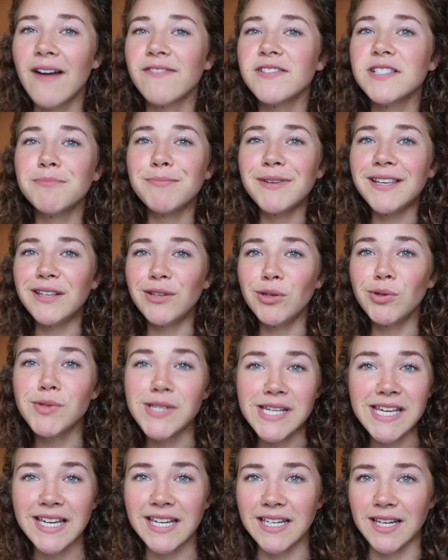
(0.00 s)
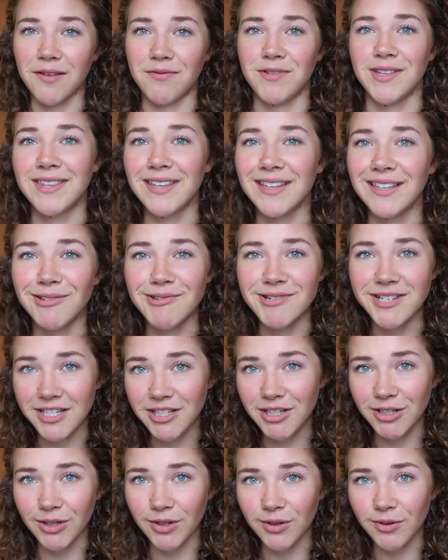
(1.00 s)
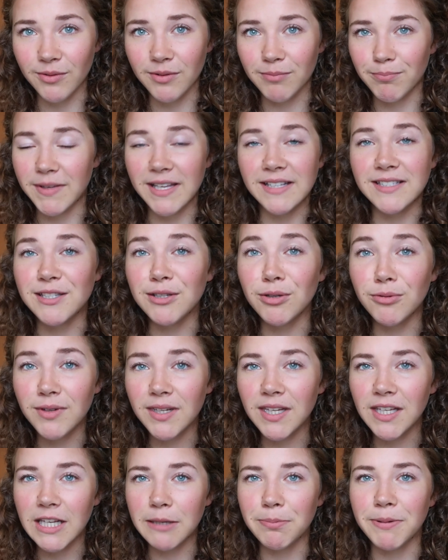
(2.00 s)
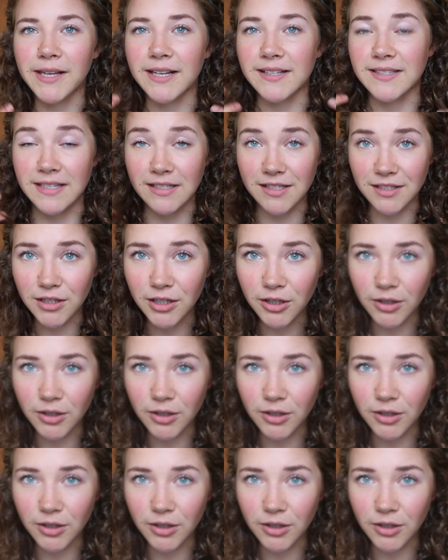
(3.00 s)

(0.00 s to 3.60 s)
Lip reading: have to be unique in everything you do. It's unique because it's